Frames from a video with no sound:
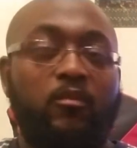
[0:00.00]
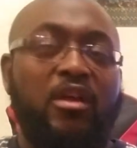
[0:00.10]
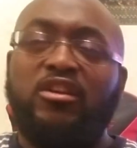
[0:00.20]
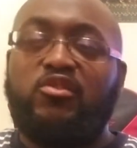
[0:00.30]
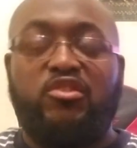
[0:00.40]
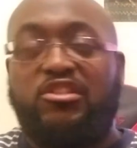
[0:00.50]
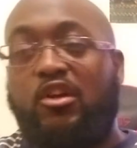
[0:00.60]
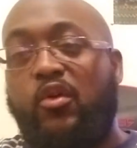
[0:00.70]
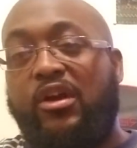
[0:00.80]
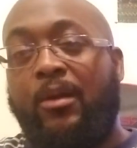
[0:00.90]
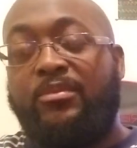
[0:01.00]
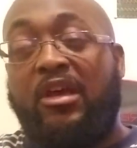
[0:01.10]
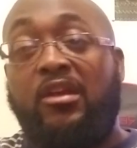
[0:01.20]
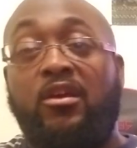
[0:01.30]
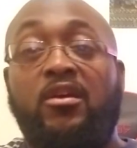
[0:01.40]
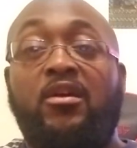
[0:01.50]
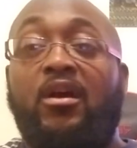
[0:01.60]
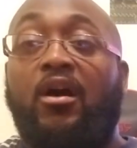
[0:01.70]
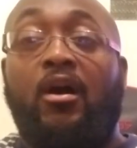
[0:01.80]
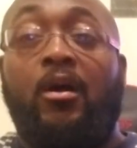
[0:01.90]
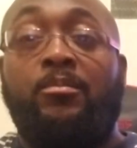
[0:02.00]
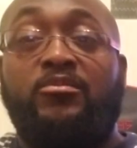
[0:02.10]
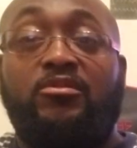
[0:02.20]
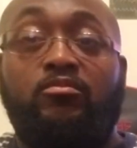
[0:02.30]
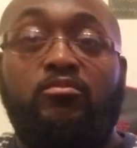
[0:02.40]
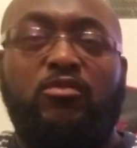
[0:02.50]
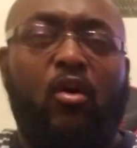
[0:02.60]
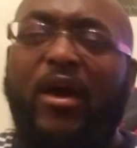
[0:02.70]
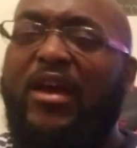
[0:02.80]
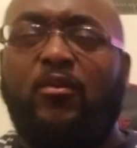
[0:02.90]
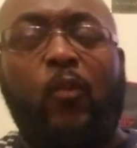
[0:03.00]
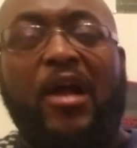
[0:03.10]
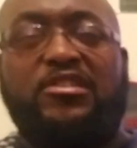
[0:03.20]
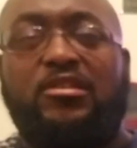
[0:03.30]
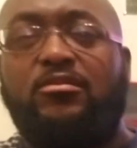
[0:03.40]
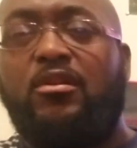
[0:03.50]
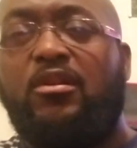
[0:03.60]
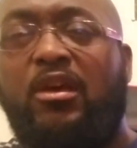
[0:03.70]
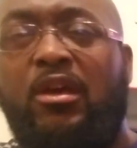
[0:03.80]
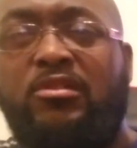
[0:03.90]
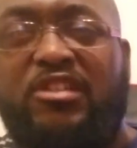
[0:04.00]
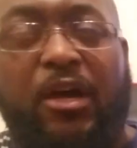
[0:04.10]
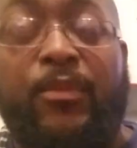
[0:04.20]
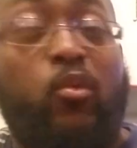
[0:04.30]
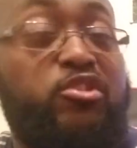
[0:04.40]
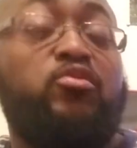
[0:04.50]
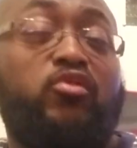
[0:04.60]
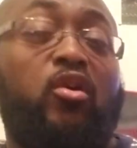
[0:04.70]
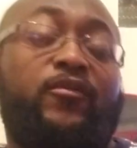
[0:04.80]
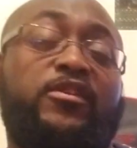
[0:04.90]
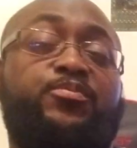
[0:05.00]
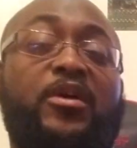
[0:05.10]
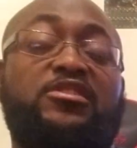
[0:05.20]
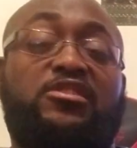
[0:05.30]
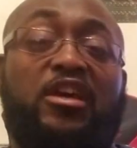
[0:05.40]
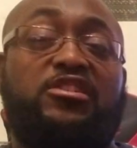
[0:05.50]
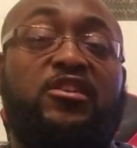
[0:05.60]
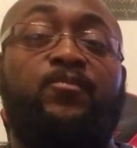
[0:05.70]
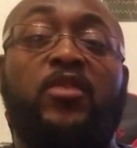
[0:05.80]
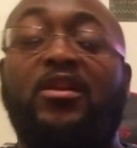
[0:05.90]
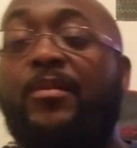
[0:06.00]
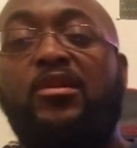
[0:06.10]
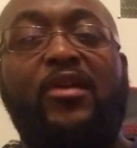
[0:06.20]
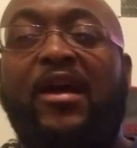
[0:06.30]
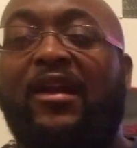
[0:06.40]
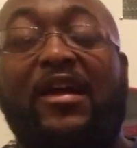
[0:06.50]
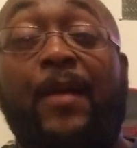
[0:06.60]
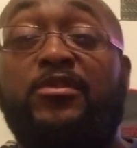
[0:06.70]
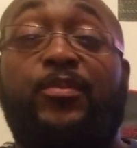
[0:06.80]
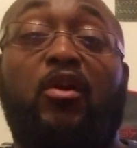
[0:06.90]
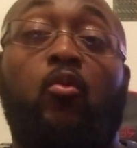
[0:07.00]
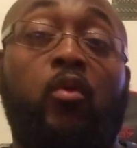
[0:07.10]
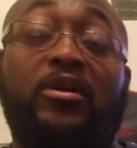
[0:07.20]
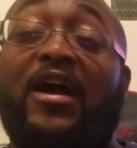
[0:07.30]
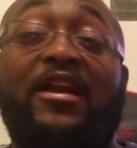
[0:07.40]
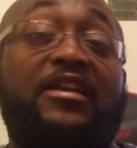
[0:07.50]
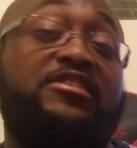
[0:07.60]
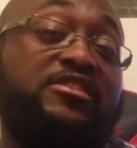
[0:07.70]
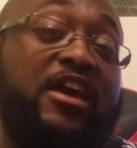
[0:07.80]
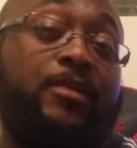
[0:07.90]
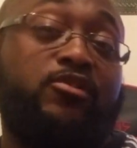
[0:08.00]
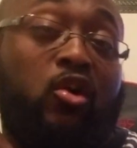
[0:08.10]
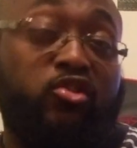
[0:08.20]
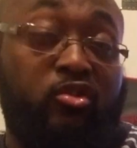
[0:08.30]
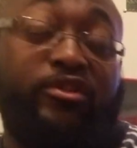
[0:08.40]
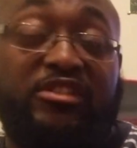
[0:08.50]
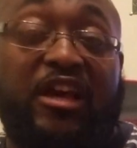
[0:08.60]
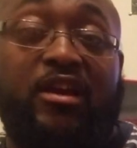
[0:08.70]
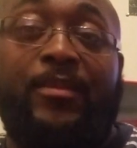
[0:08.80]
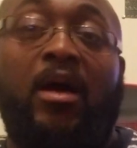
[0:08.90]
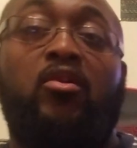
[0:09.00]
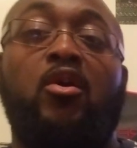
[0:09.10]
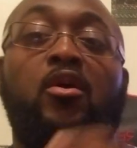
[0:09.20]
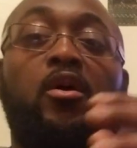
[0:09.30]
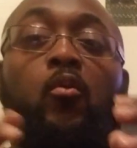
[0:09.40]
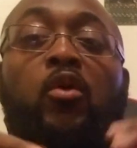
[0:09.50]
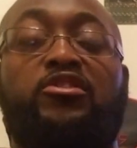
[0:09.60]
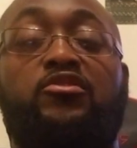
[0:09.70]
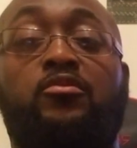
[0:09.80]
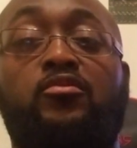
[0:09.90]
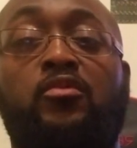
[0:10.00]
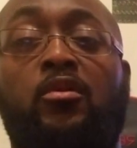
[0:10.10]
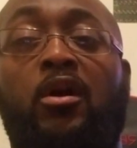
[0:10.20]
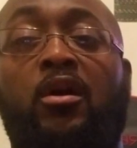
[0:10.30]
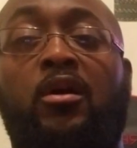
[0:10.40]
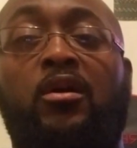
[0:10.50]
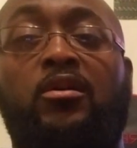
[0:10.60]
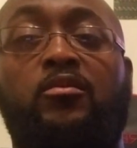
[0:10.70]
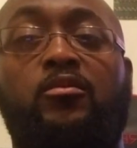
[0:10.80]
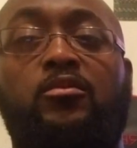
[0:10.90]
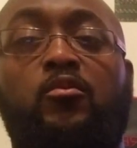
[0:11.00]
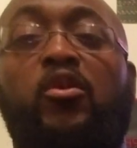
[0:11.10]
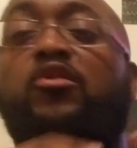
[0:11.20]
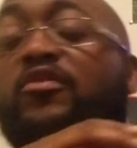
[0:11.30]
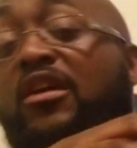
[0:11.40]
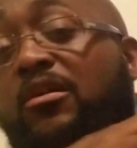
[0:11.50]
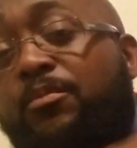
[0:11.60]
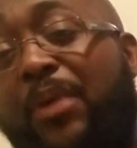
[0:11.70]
This is just a quick update. Go ahead and watch it and tell me what you thought of this presentation. Let me know down in the comments below what kind of these games are you excited about. What do you think